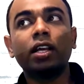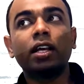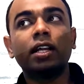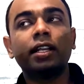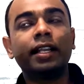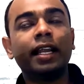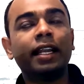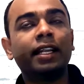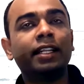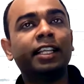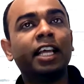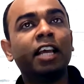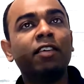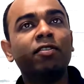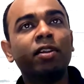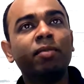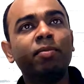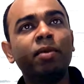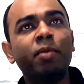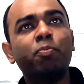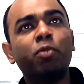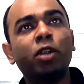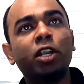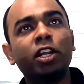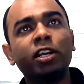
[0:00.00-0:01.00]
that they will
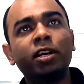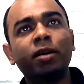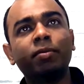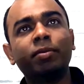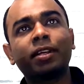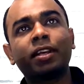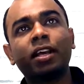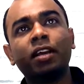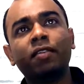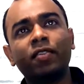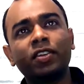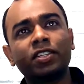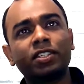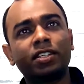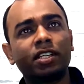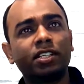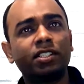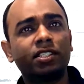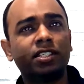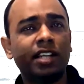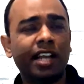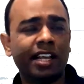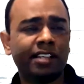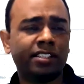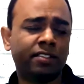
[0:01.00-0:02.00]
be putting up the
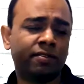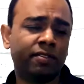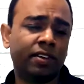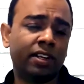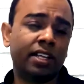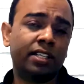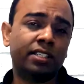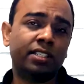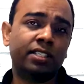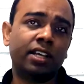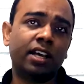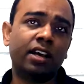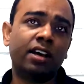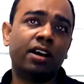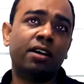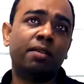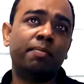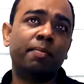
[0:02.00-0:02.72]
infrastructure as well as uh,